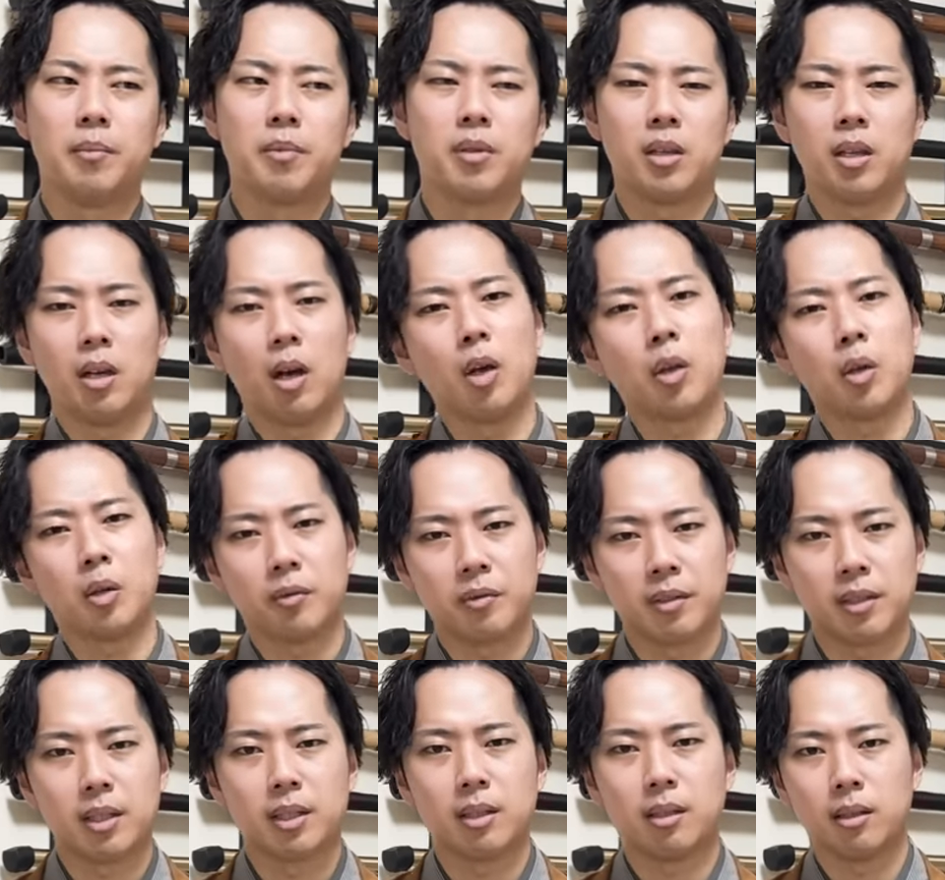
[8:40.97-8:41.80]
the other
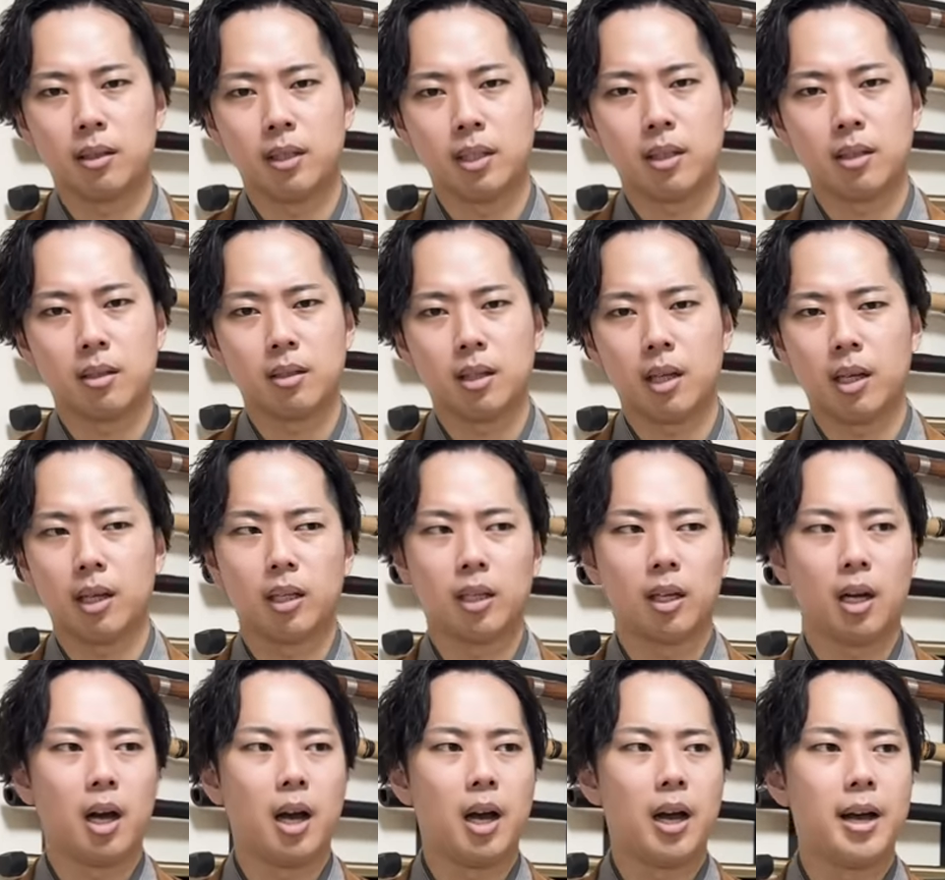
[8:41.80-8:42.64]
facilities like
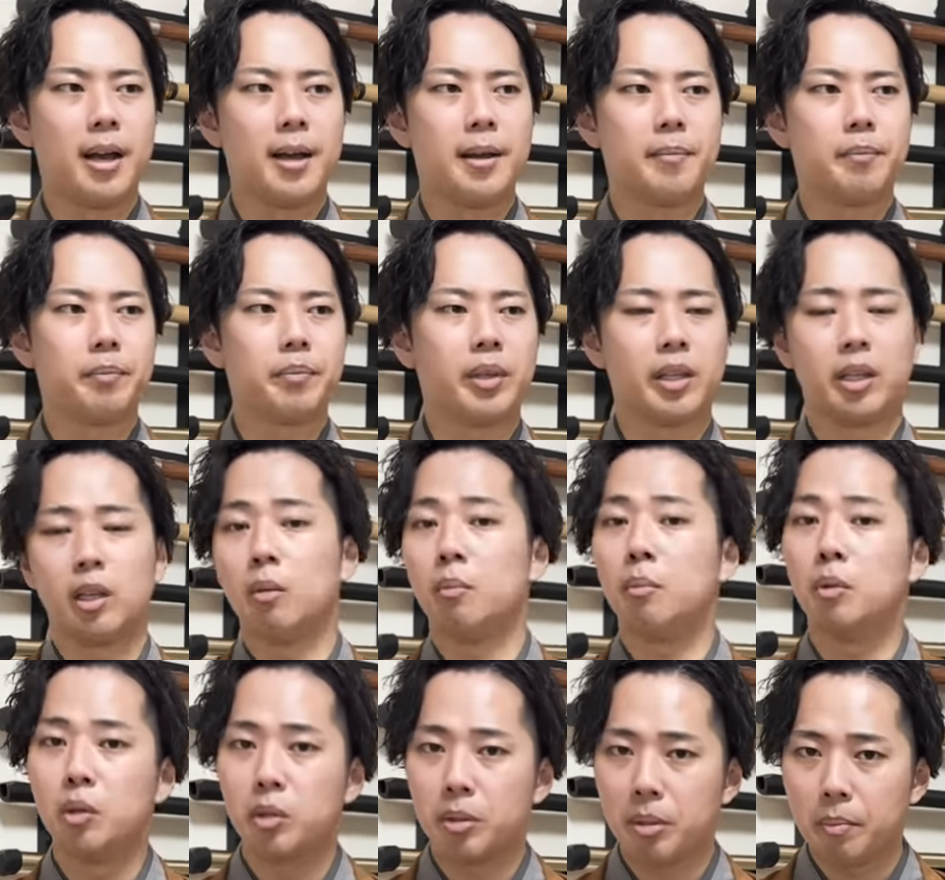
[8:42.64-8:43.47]
the
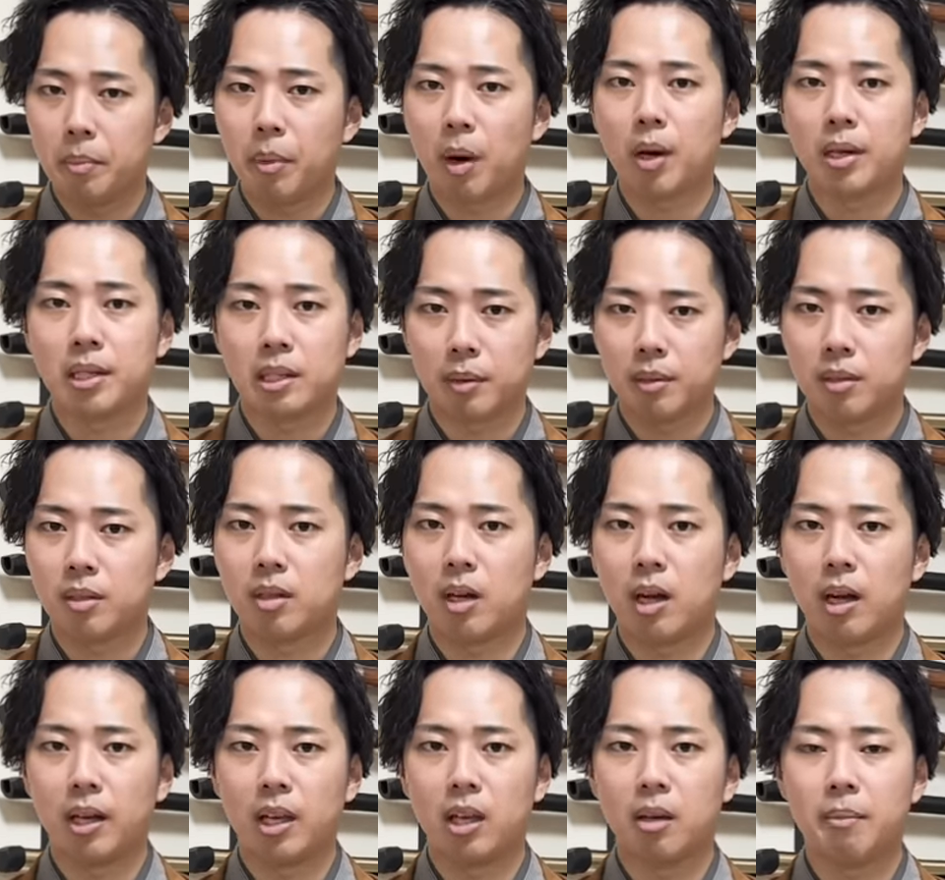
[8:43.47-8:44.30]
amusement parks I was
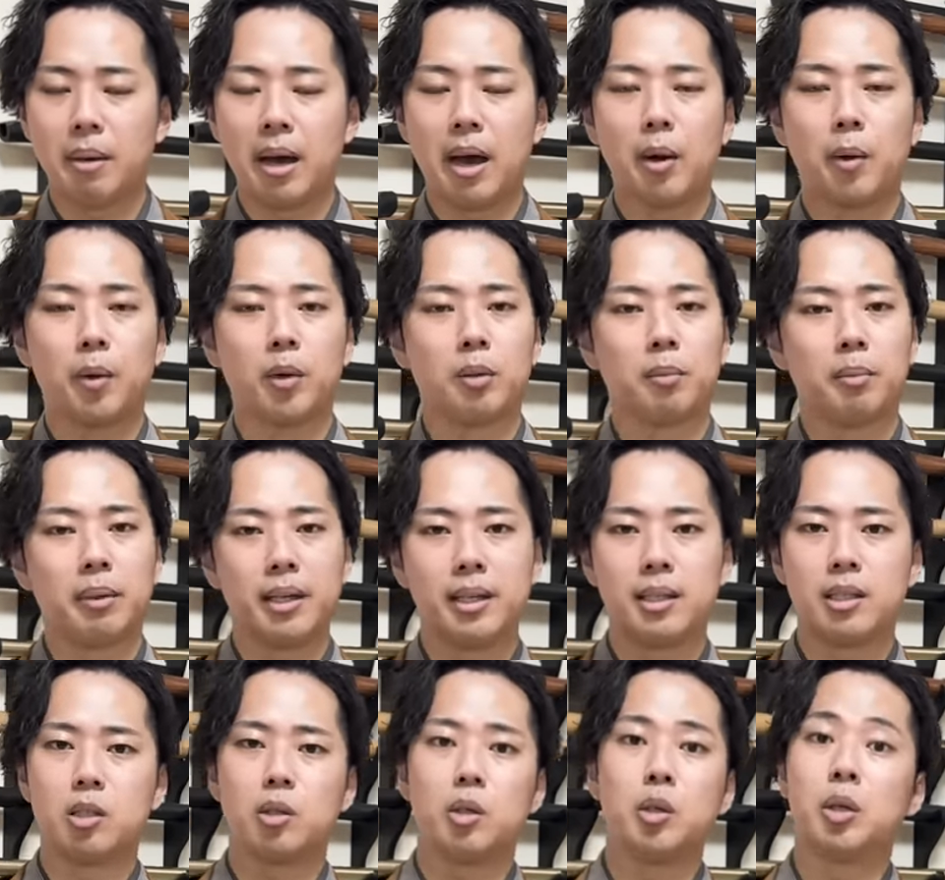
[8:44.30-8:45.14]
talking about, or the
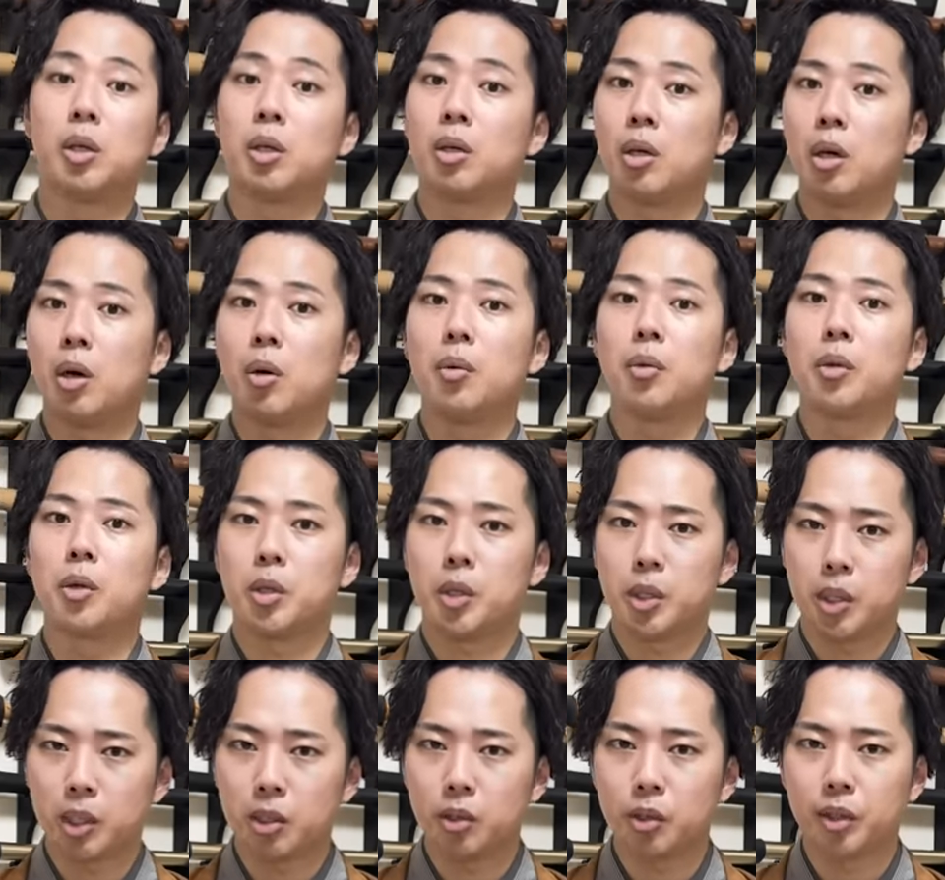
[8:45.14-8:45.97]
places you can go with your
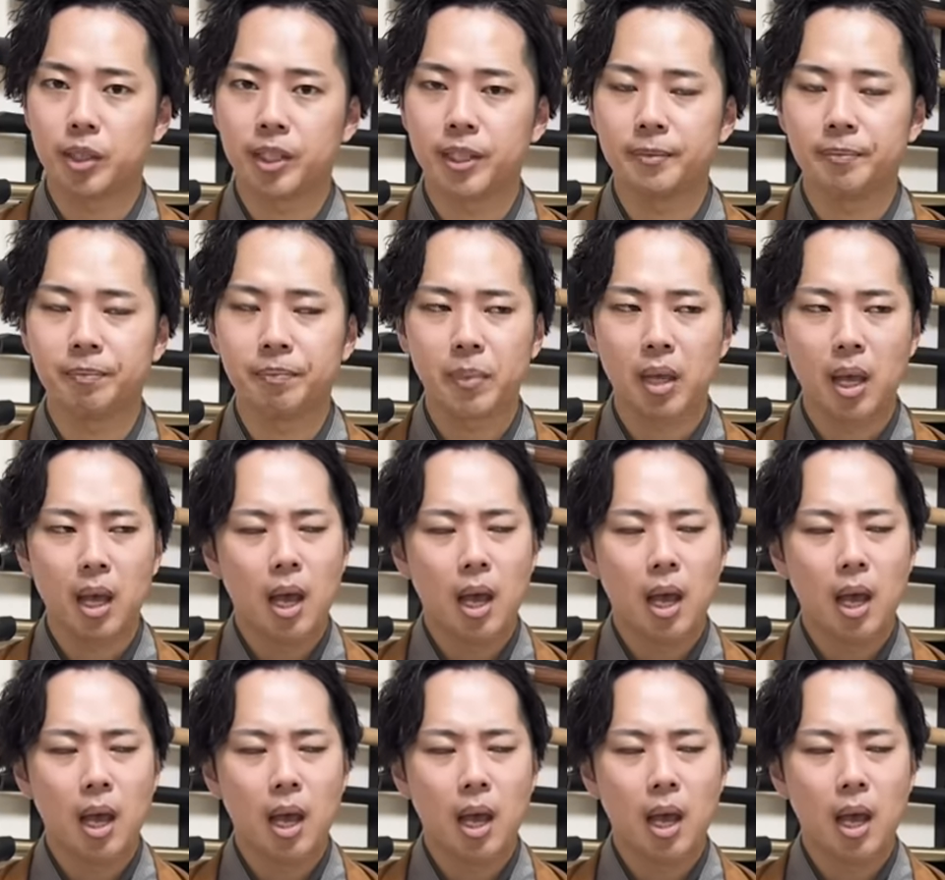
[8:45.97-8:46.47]
children.